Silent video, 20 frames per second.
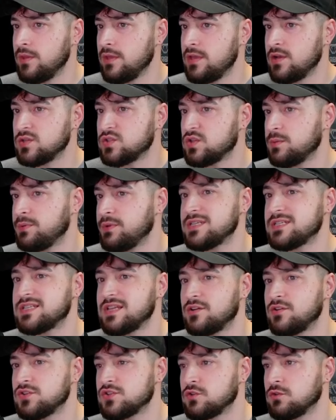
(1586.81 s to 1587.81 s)
He also applies
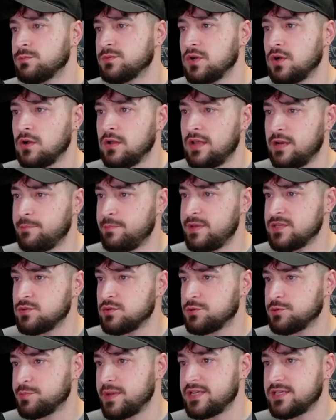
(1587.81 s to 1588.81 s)
Thunderstorm to all enemies,
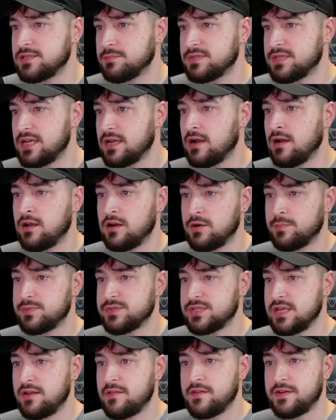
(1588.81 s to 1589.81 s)
which makes them take
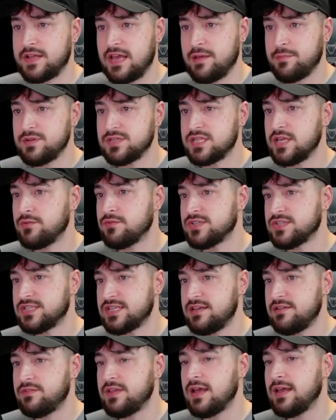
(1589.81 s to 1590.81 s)
100% of the damage they
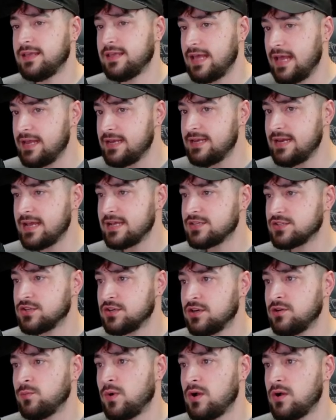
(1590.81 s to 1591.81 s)
received again next
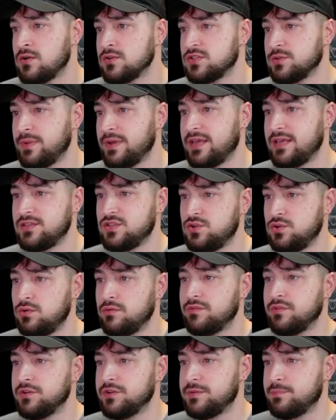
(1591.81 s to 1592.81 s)
turn, while also making 2
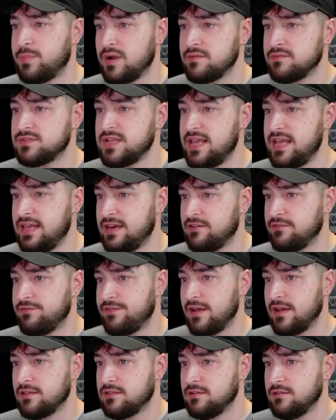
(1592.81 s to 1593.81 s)
of their buffs
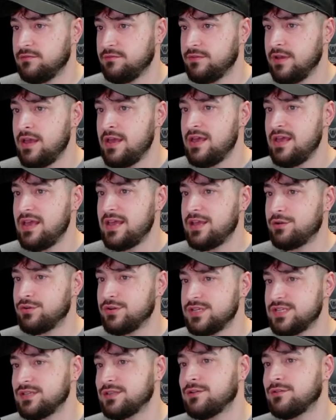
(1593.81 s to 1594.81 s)
ineffective,
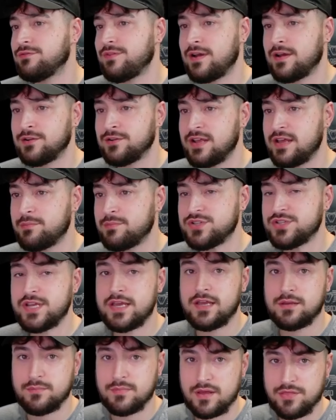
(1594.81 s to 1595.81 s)
increasing their final damage
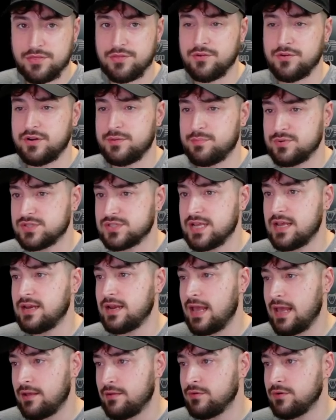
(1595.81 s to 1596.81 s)
taken by 30%
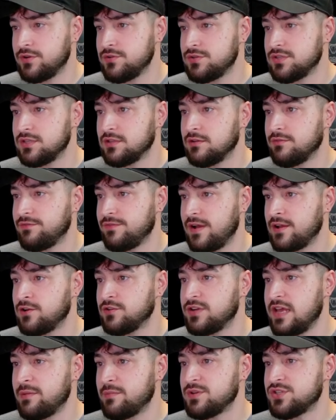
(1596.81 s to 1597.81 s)
and reducing their final
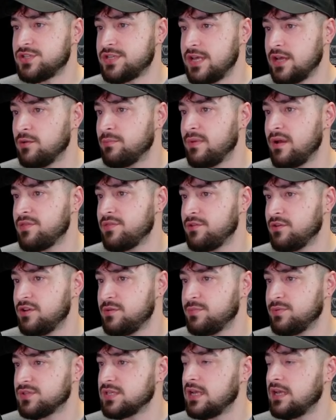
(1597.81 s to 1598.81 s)
damage dealt by
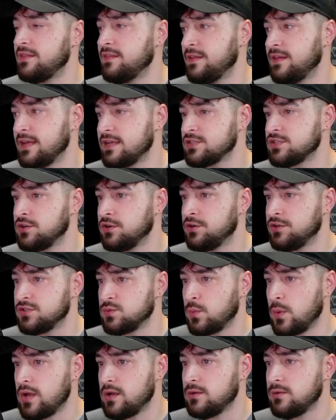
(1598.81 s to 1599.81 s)
30% in the next turn
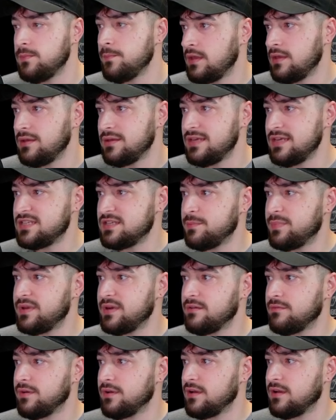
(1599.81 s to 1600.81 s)
as well. He's a bit
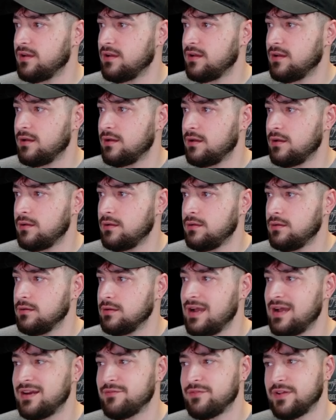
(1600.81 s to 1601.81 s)
of a,
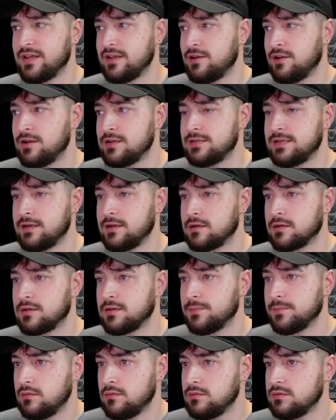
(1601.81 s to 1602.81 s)
kind of like an odd duck.
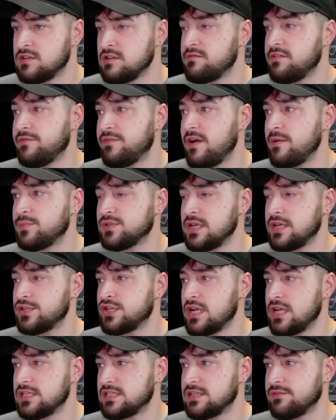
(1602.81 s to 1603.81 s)
75%
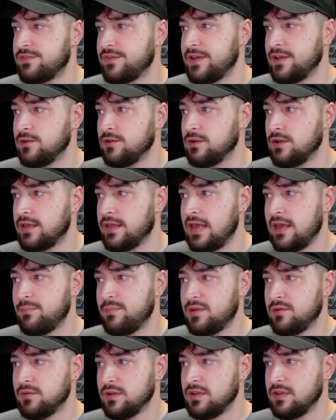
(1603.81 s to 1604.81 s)
chance to fail can
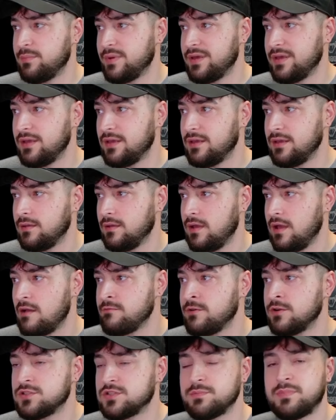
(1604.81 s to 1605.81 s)
be really big.
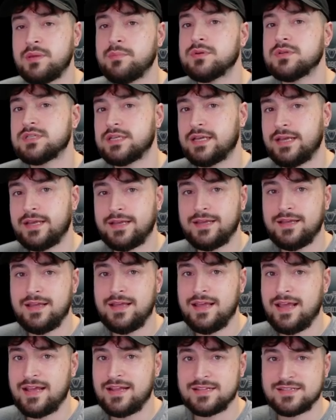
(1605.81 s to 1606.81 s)
I've heard some people say
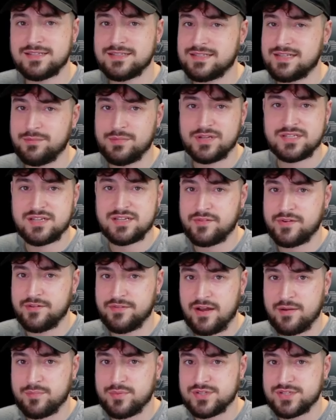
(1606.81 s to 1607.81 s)
it doesn't seem like
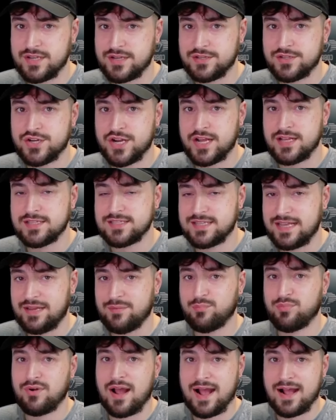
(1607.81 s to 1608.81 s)
75% chance
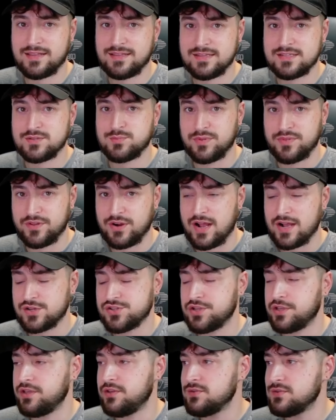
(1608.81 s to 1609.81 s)
in practice when they're
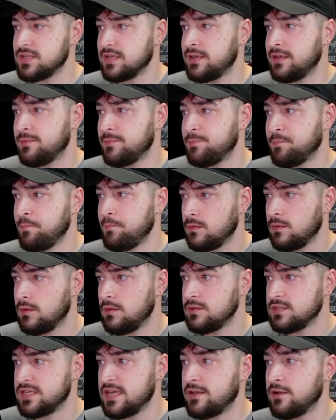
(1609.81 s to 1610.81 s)
actually using him.
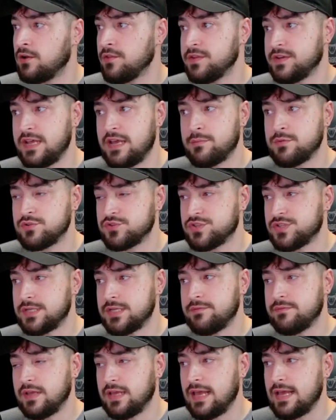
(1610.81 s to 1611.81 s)
Taking all the damage
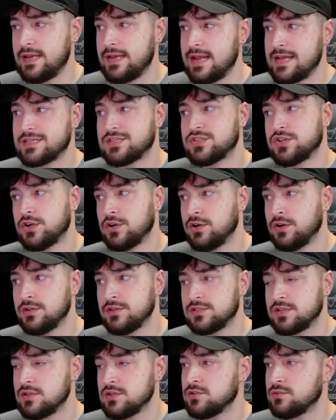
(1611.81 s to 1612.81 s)
received again next turn
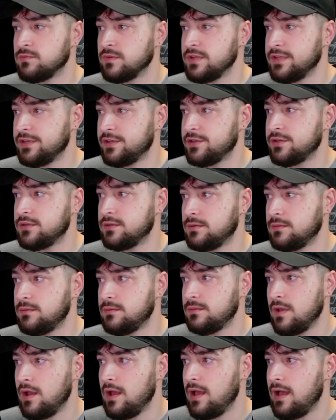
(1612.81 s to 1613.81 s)
is also really good.
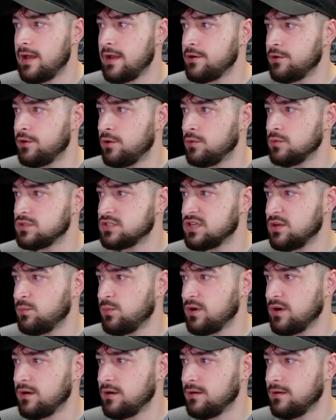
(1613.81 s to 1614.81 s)
I don't know,
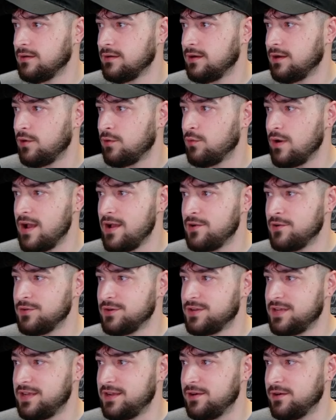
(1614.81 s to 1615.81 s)
somewhere
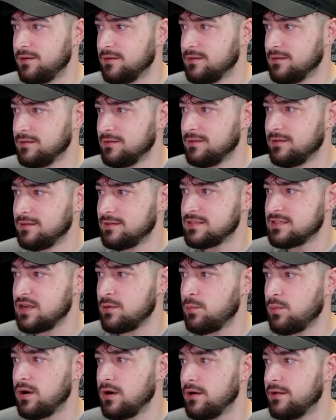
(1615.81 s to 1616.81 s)
around here.
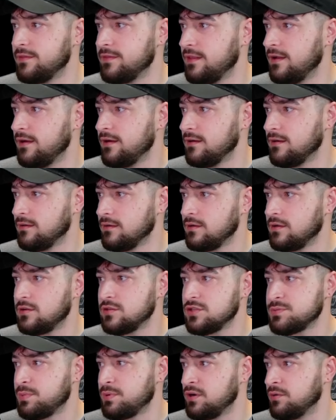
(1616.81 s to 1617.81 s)
Somewhere in there. I'll
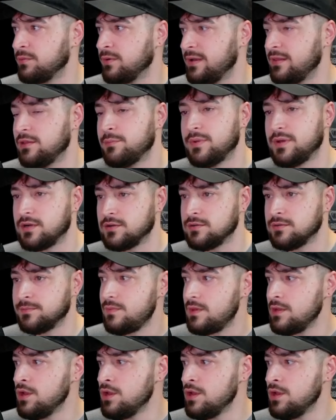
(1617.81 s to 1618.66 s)
just put him right in the middle.